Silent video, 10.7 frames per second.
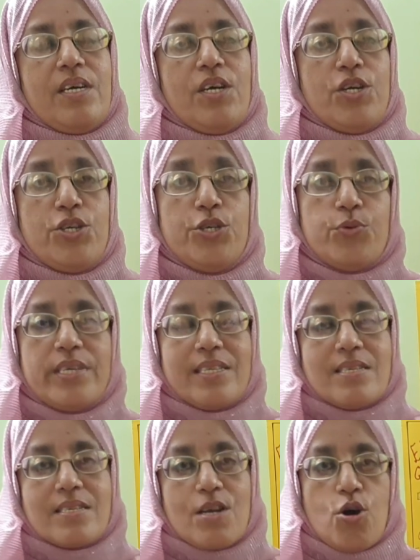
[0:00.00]
During
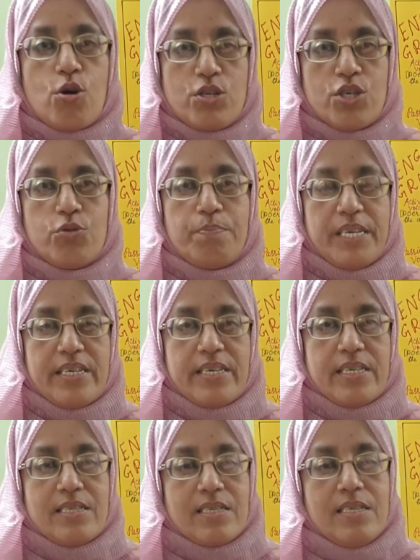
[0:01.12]
this lockdown
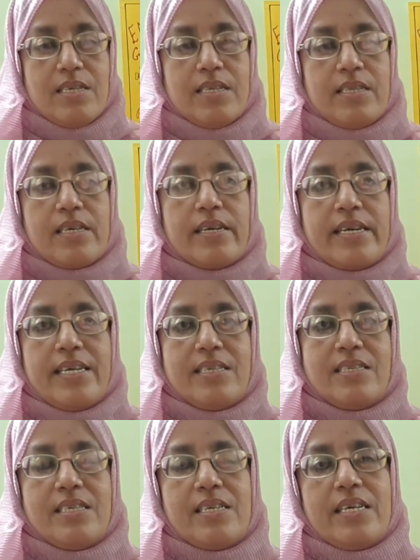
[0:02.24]
period, the Greater
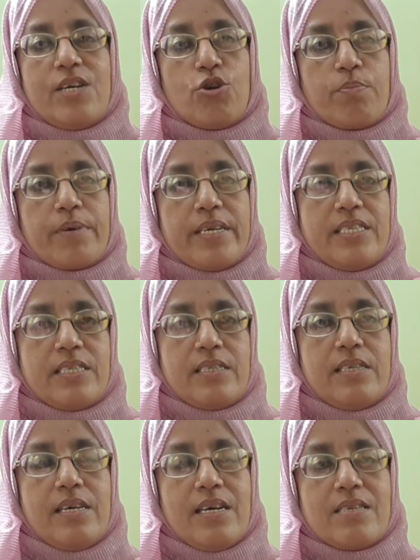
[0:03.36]
Chennai
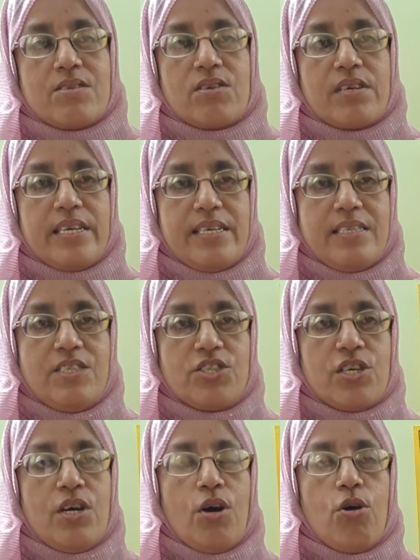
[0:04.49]
Corporation has arranged
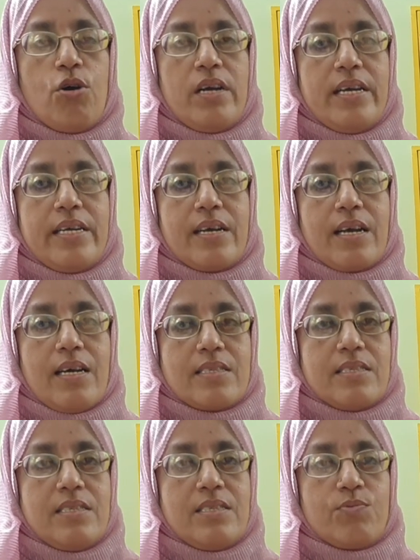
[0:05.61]
online
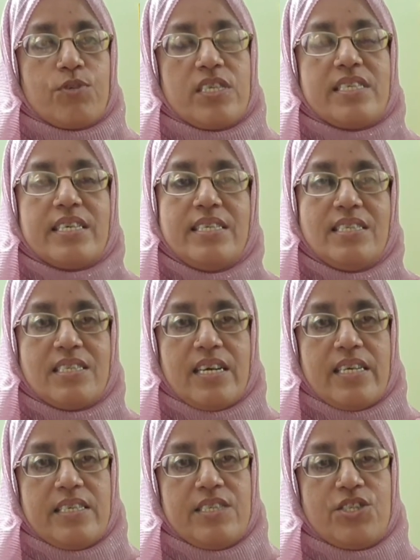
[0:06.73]
classes for the 10th
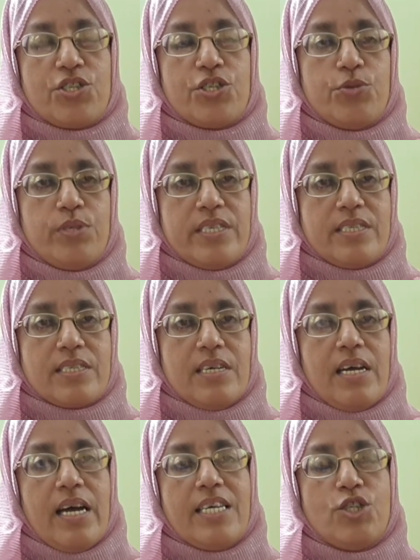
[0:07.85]
standard students
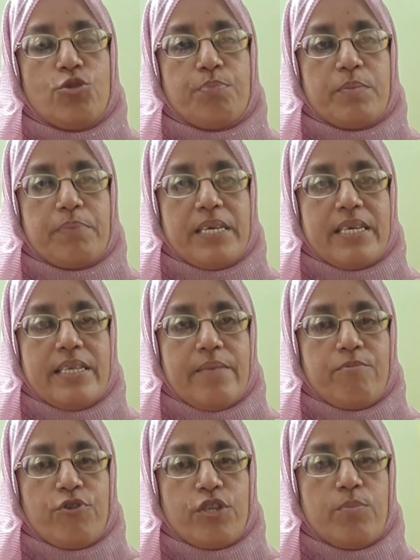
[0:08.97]
and to prepare them
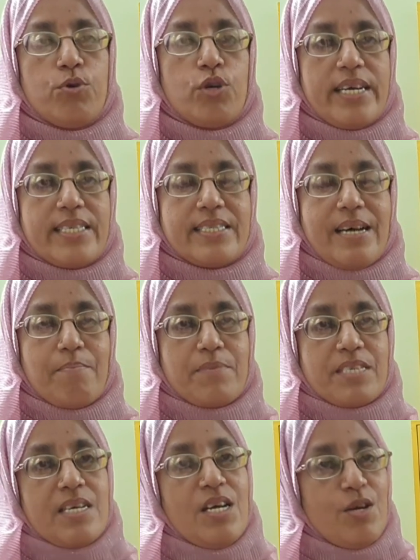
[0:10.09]
for the board exams.
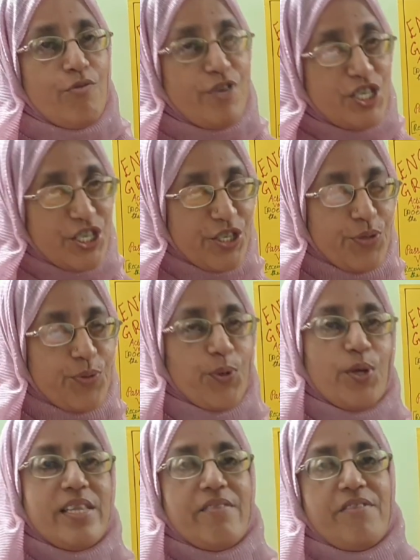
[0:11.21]
Wishing you
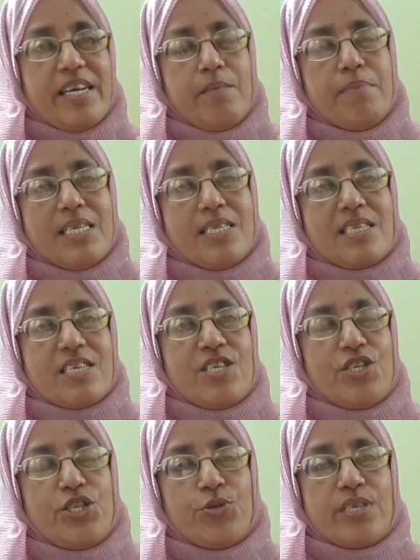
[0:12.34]
all the very best
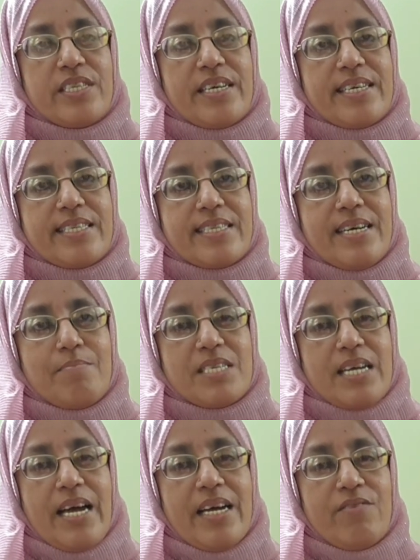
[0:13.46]
during their exams
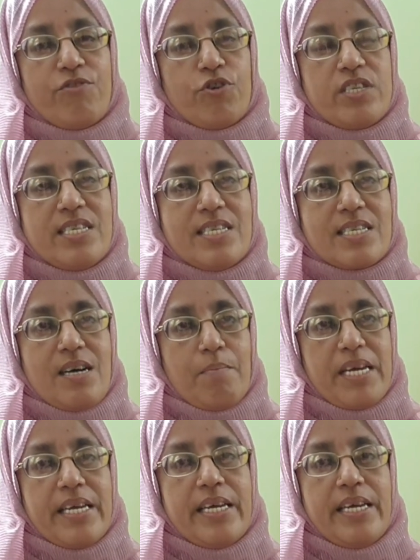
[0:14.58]
and for this
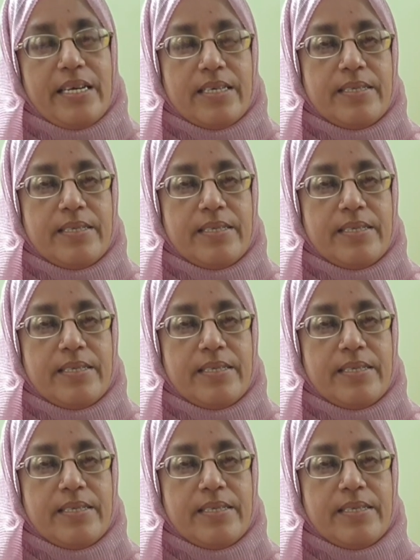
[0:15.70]
coming year.